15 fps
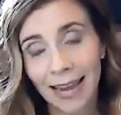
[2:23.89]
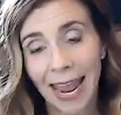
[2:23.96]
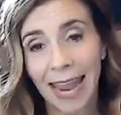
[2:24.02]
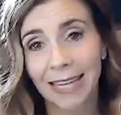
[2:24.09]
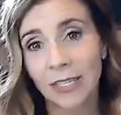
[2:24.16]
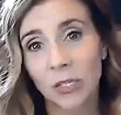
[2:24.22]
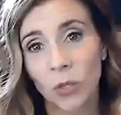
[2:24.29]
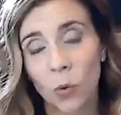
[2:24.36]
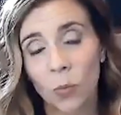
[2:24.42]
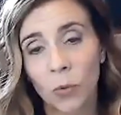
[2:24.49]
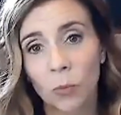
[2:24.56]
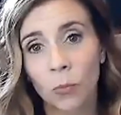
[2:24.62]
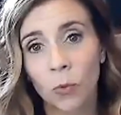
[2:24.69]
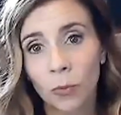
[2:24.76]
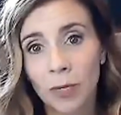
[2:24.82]
and so we
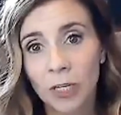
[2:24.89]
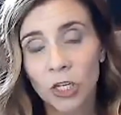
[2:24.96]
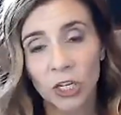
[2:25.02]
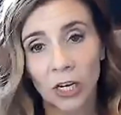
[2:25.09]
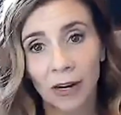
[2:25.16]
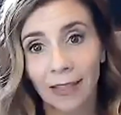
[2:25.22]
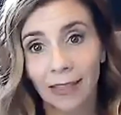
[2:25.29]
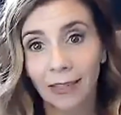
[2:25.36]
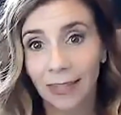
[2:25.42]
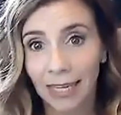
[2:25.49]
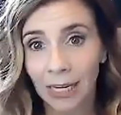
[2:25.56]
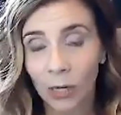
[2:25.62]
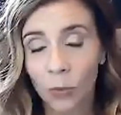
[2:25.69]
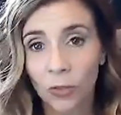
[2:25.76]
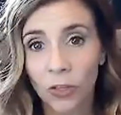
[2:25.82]
will be sharing the
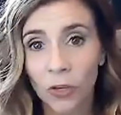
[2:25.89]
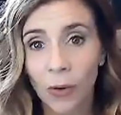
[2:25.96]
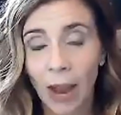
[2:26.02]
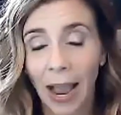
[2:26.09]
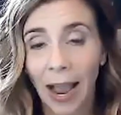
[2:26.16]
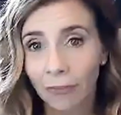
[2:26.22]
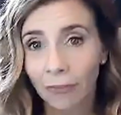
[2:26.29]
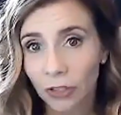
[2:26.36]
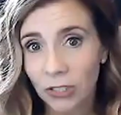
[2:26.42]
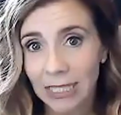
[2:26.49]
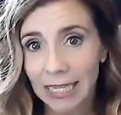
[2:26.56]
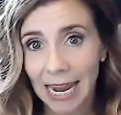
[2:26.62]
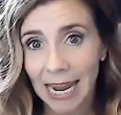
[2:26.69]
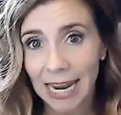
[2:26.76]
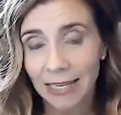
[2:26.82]
link with you after
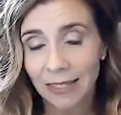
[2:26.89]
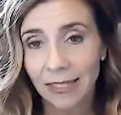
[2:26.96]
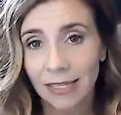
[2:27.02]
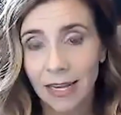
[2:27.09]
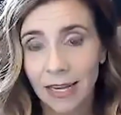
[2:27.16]
today's